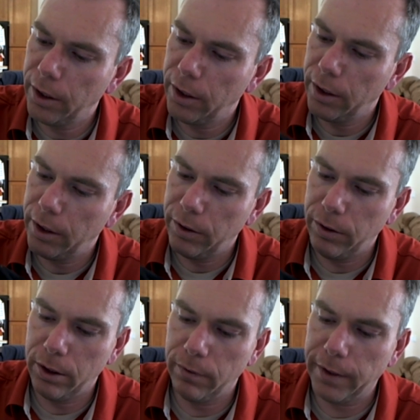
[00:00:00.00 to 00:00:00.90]

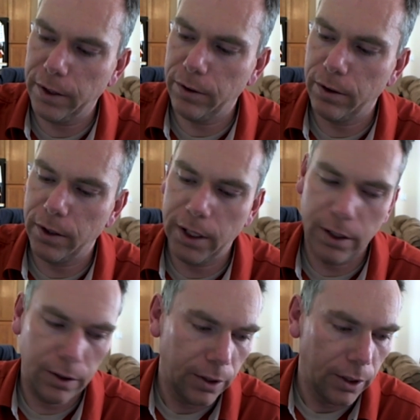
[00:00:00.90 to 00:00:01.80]
so you can register
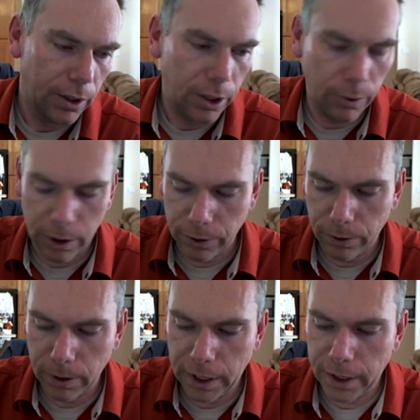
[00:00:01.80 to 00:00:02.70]
it. You
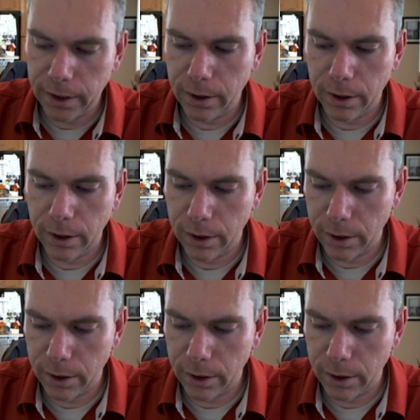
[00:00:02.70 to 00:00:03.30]
also get